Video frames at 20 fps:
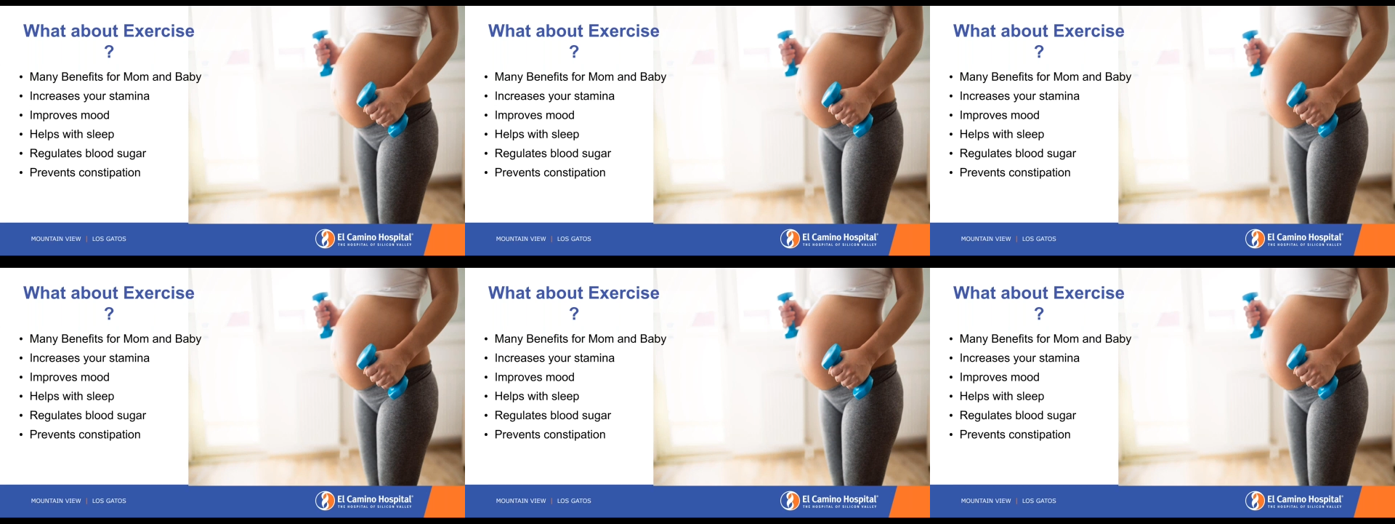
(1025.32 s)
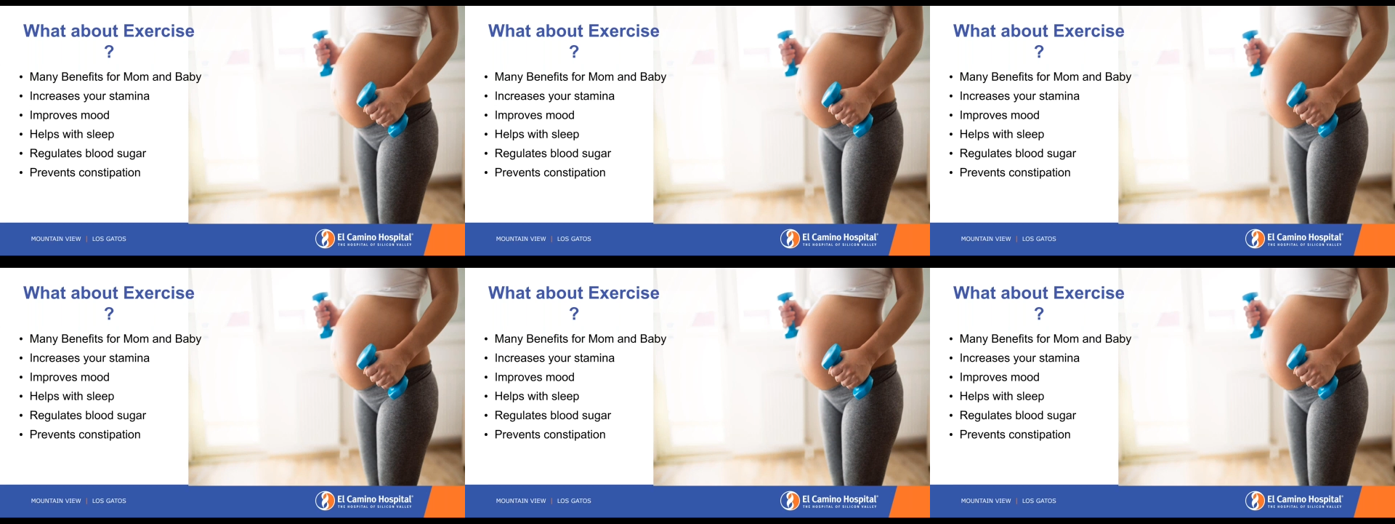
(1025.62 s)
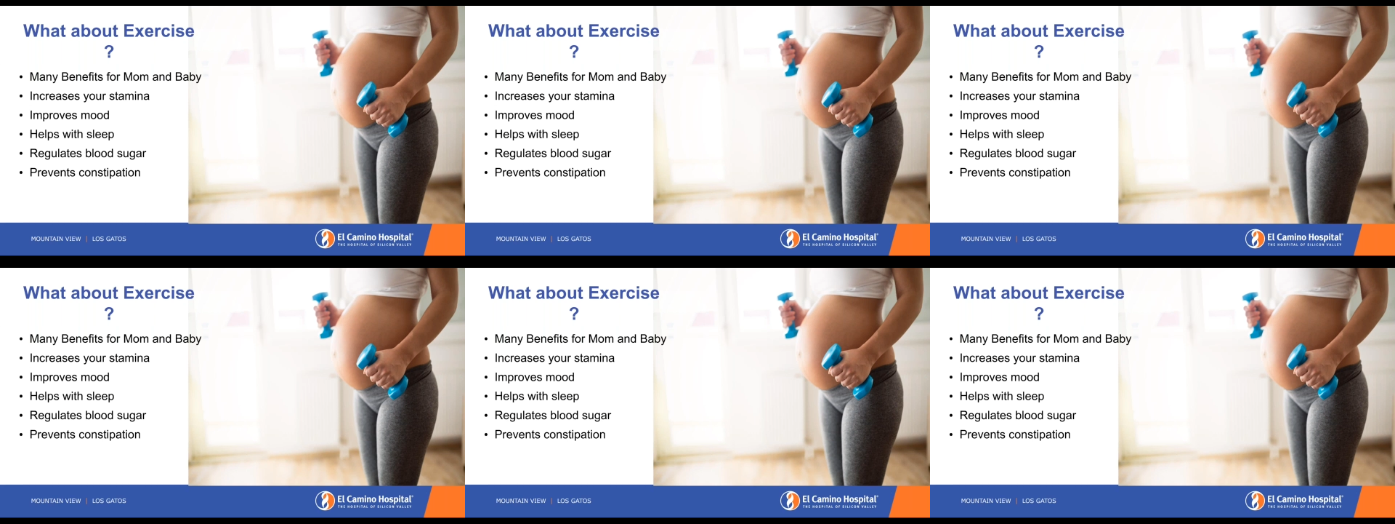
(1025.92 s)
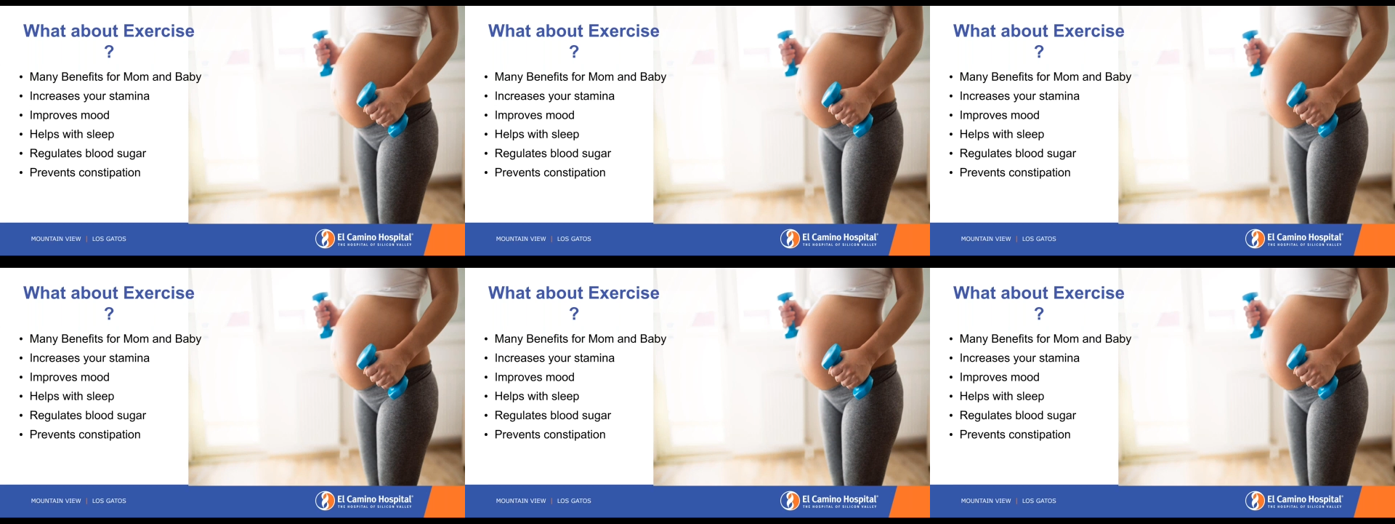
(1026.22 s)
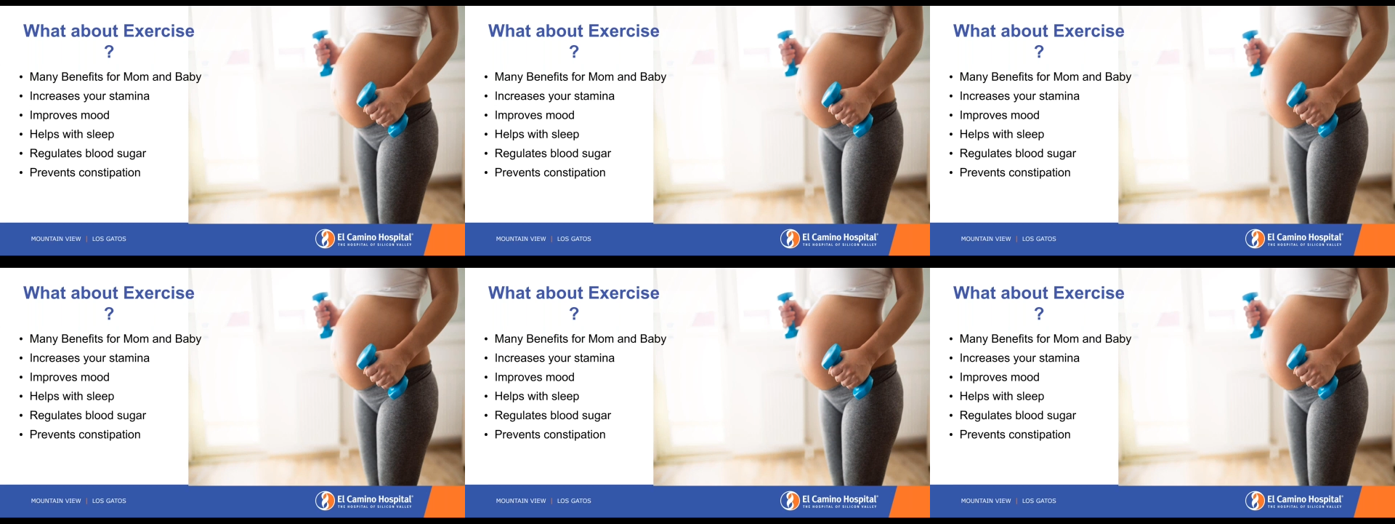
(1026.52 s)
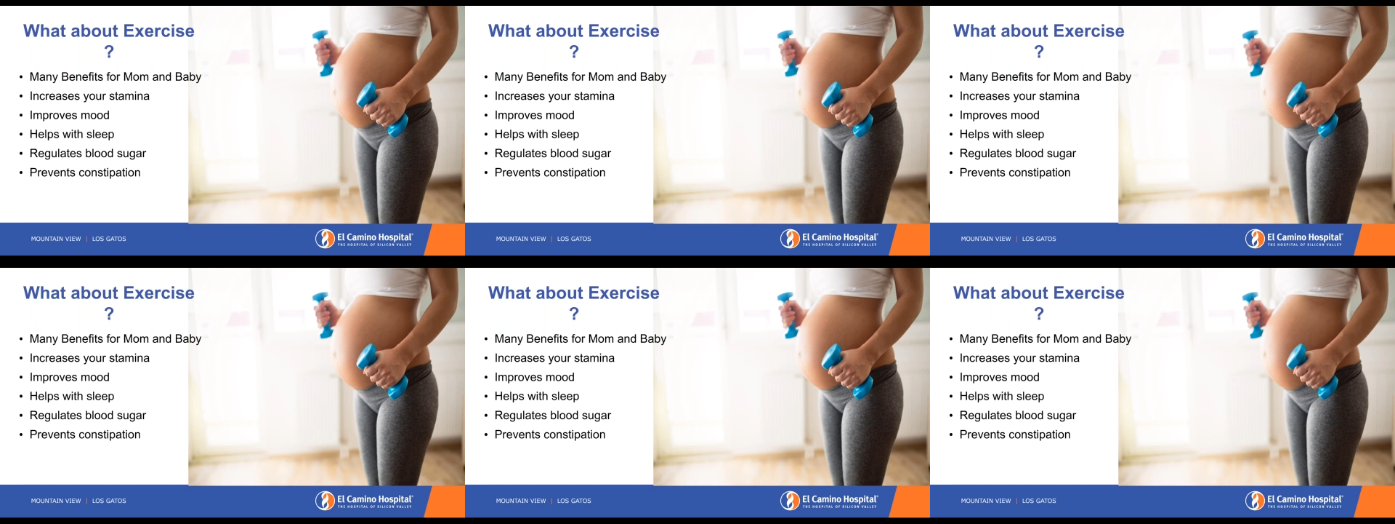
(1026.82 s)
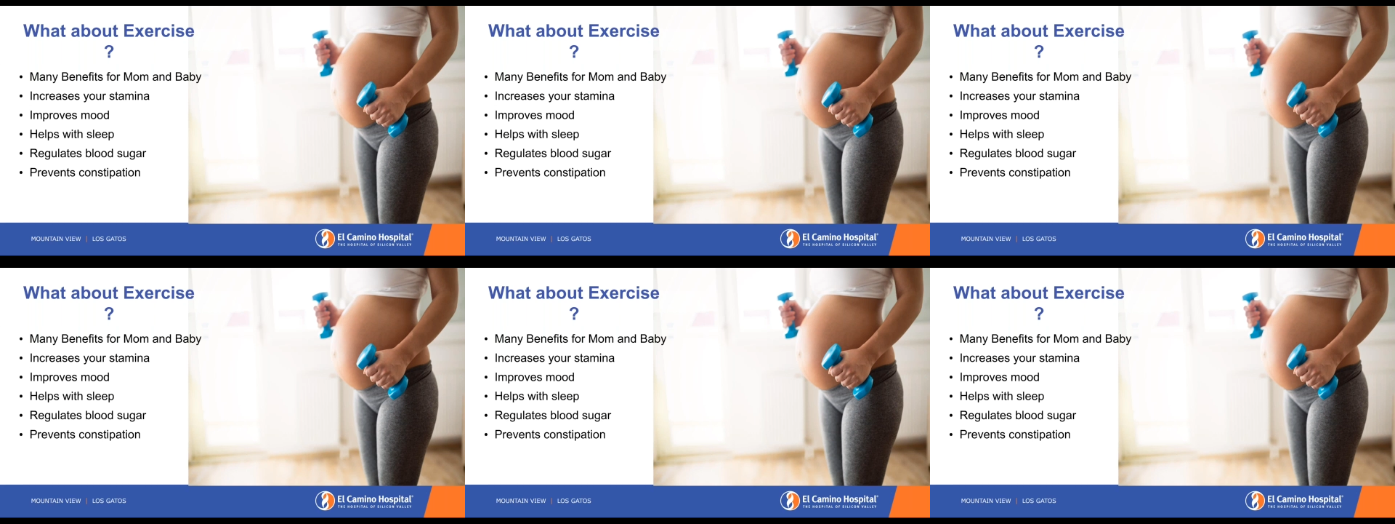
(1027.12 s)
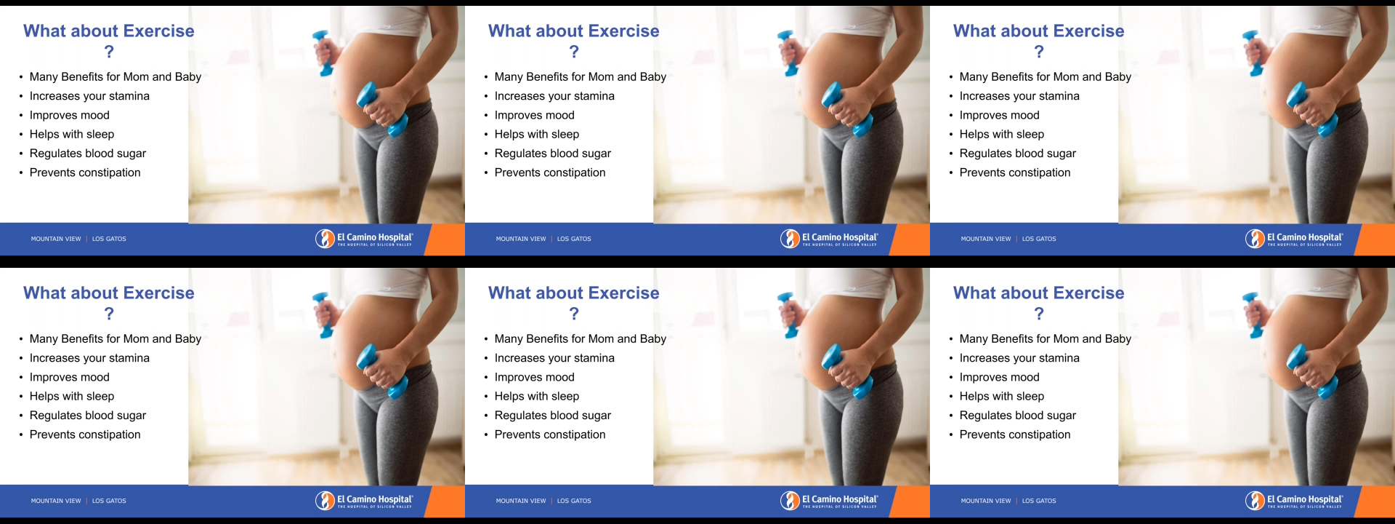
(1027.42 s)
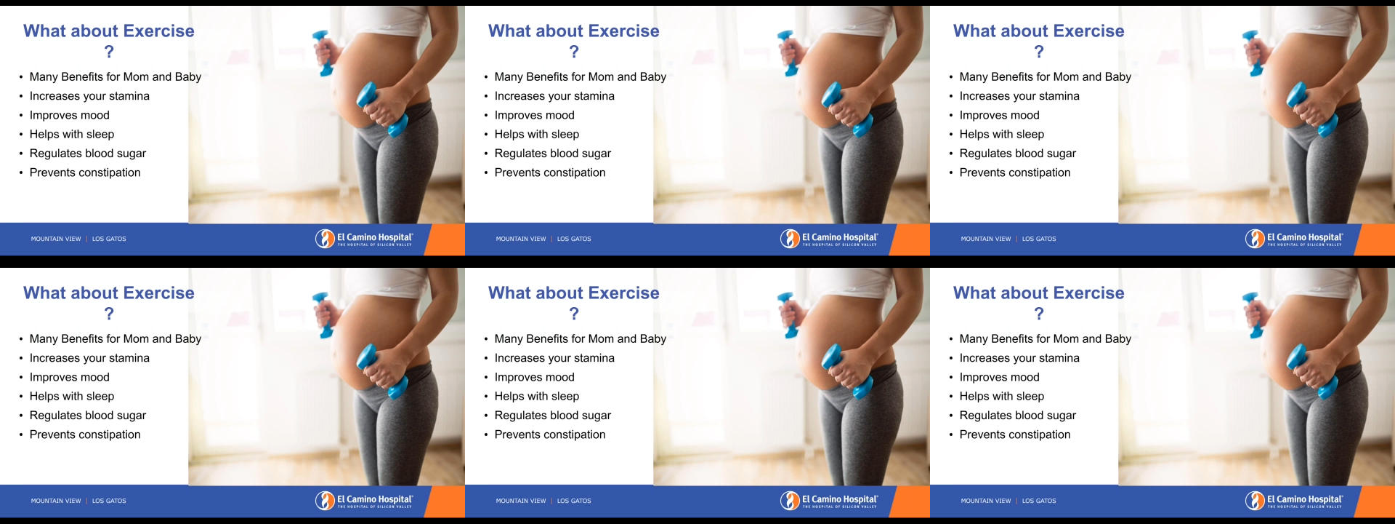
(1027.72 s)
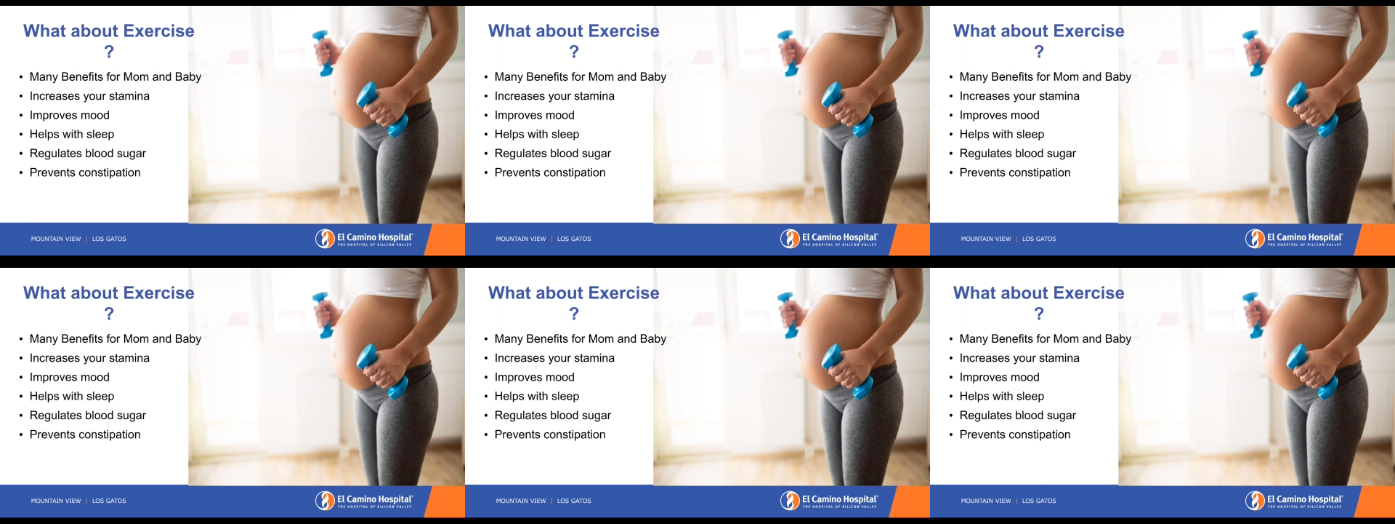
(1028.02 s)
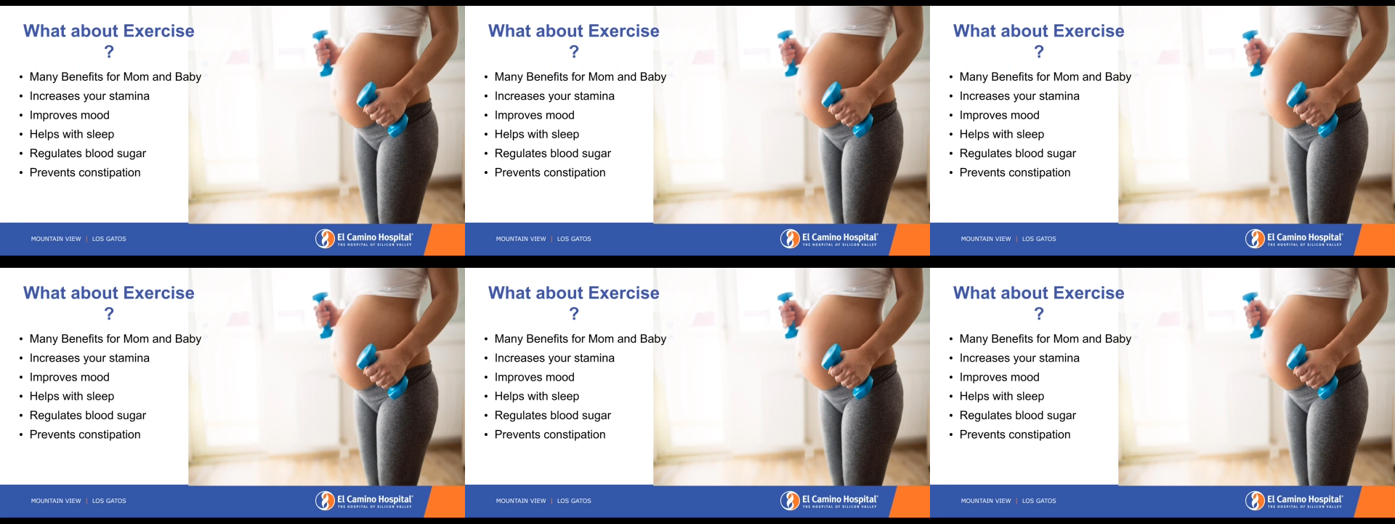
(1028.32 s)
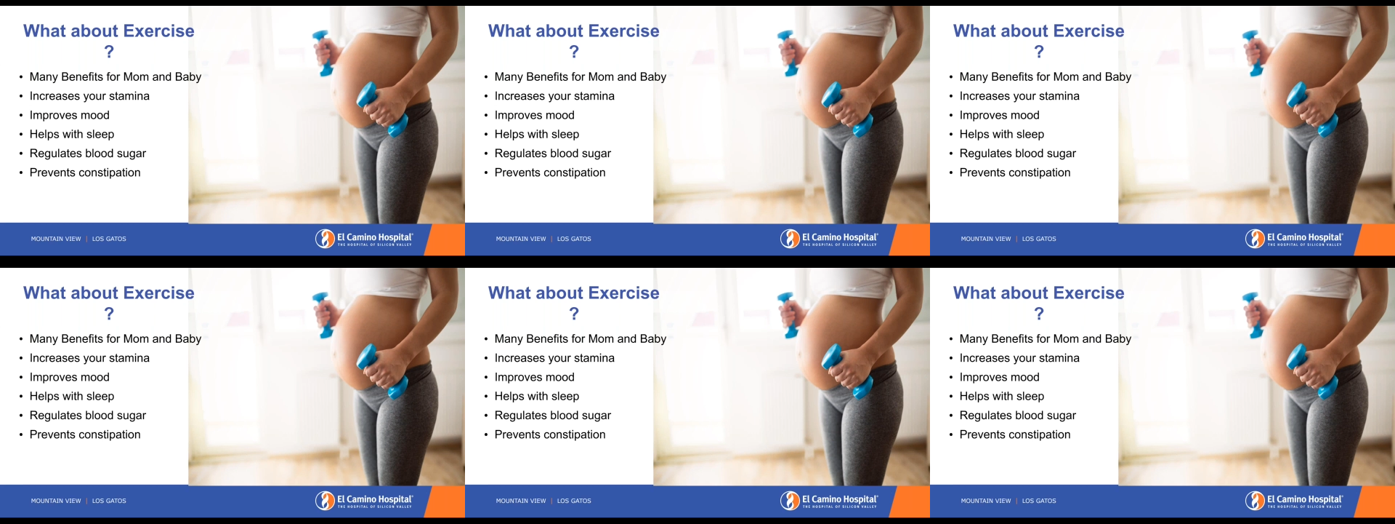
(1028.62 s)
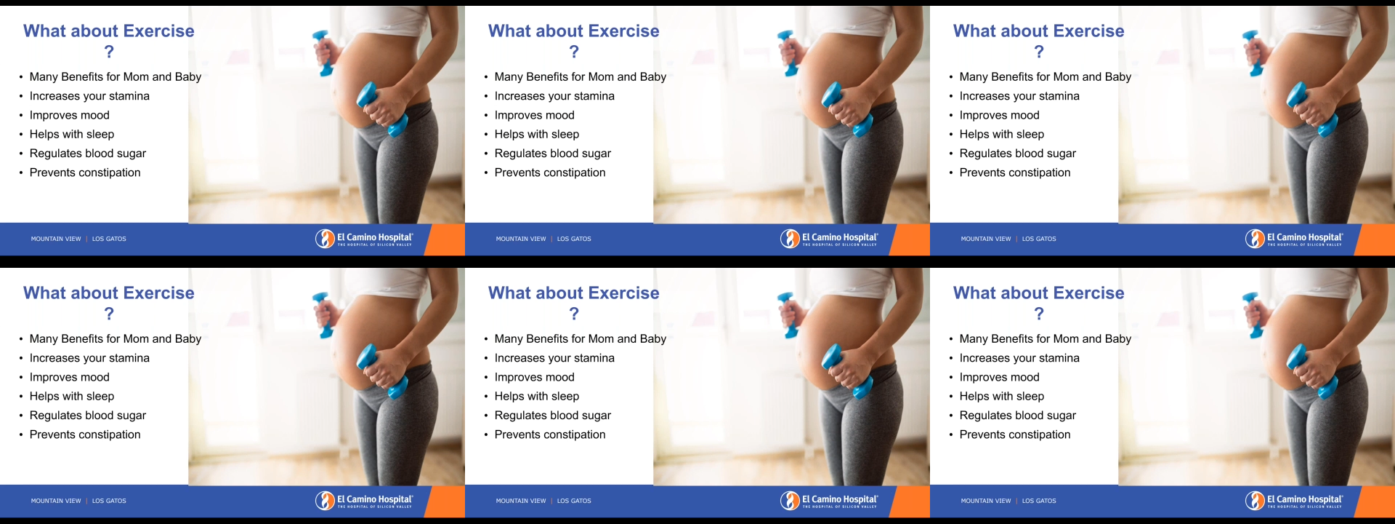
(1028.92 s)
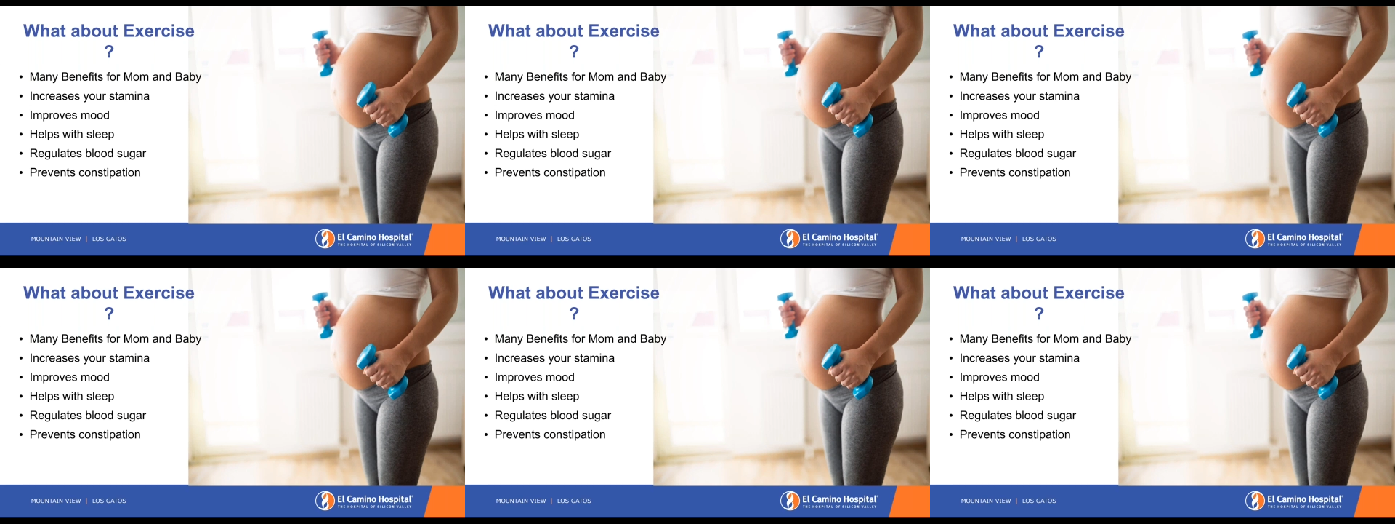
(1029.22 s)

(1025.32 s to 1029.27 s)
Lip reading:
(no speaker visible)